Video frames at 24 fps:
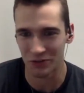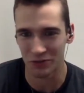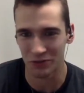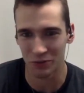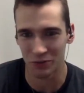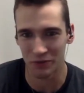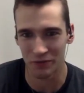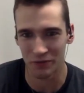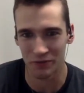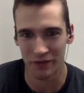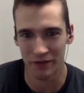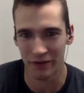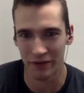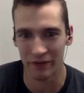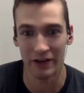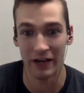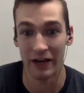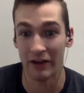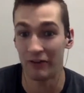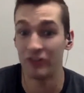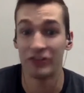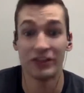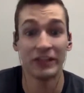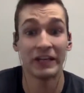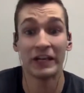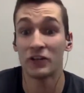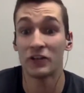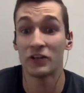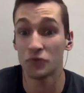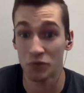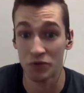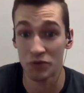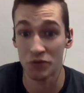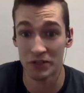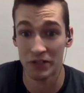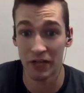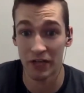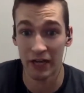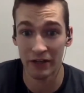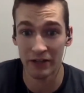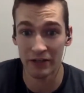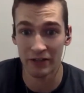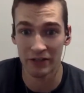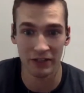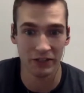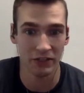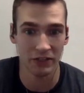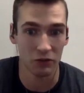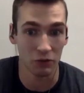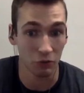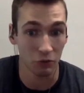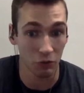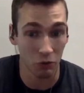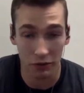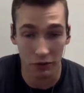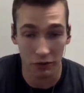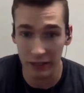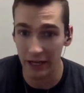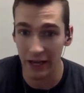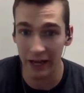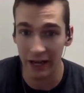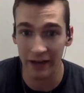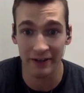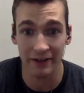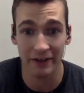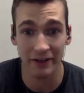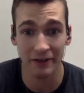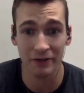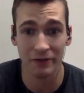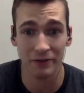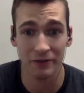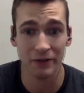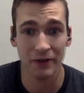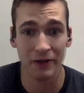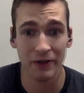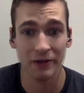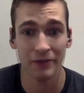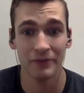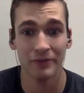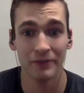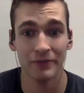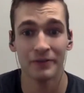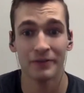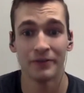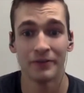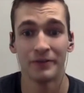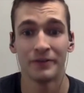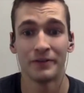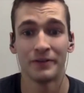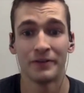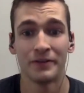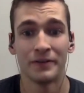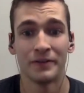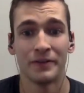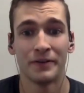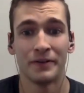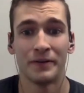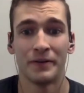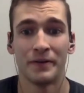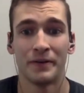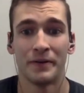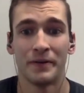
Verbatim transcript: sort of everything else was done. Did you look at any other route? Um,